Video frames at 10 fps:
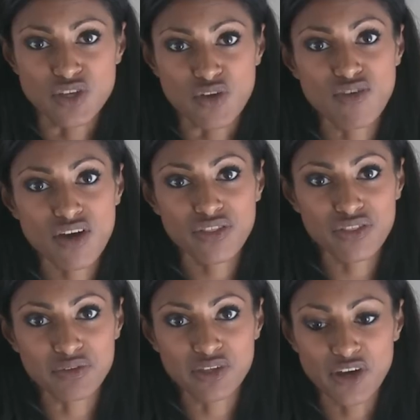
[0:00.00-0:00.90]
So rather
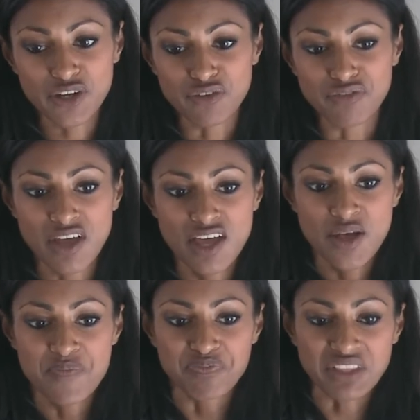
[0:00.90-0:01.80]
than kind of
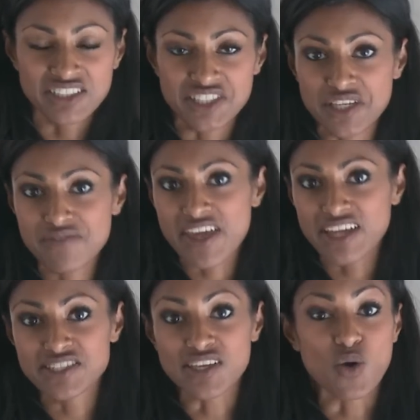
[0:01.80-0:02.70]

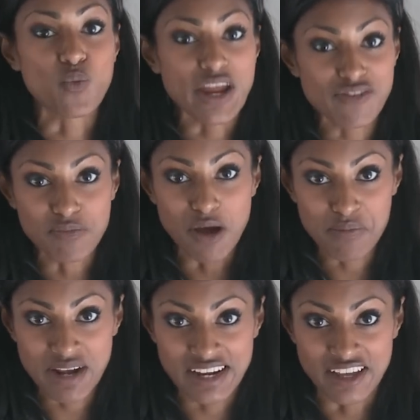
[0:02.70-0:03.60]
deviating away from our
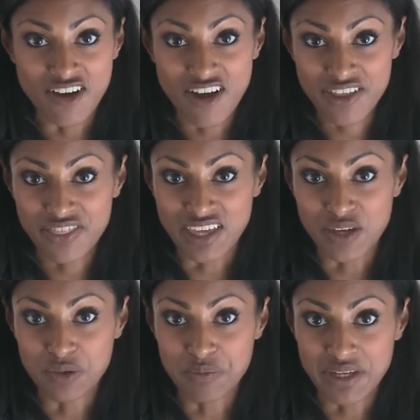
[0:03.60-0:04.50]
planet, I think
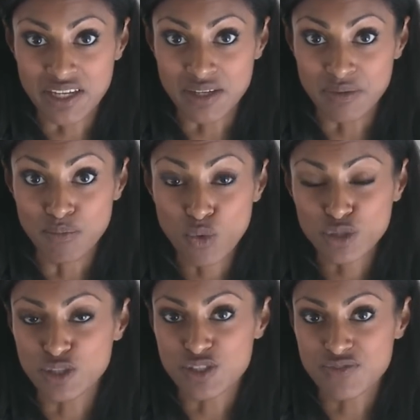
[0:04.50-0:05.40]
it would be more
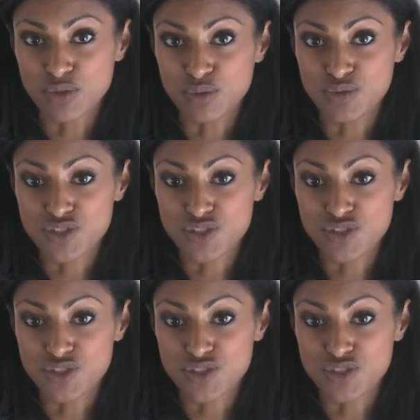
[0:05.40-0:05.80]
useful